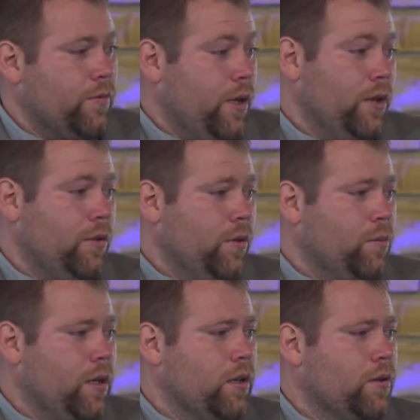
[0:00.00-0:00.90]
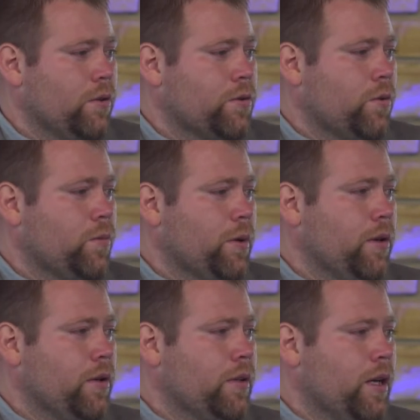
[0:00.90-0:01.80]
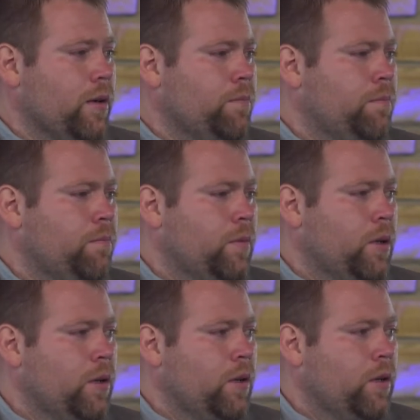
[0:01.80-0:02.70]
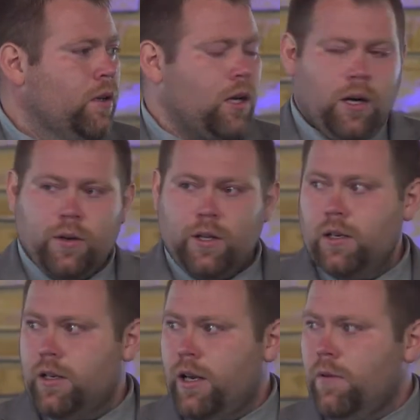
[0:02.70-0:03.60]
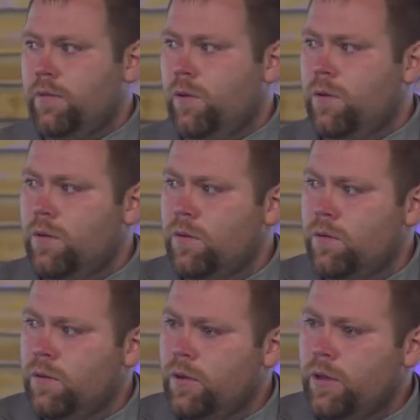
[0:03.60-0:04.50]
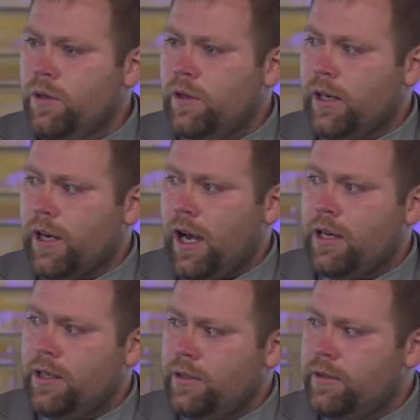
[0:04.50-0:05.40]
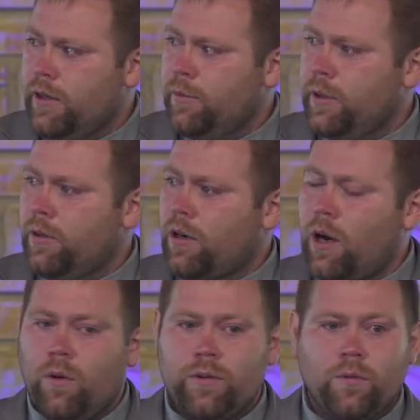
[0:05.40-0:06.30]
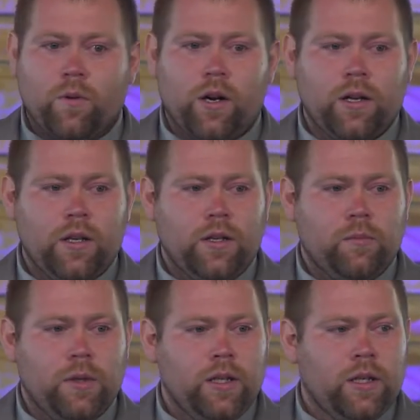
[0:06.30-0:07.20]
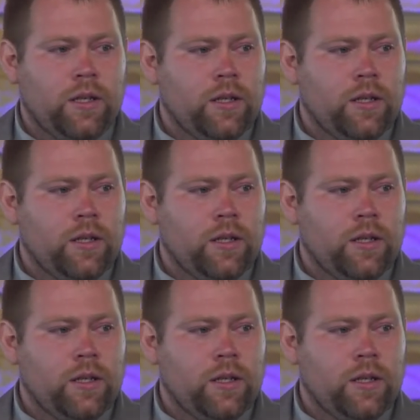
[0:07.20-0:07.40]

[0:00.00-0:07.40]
either immediate or a short period of time. I would get doubtful, like I did something or I wasn't where I needed to be.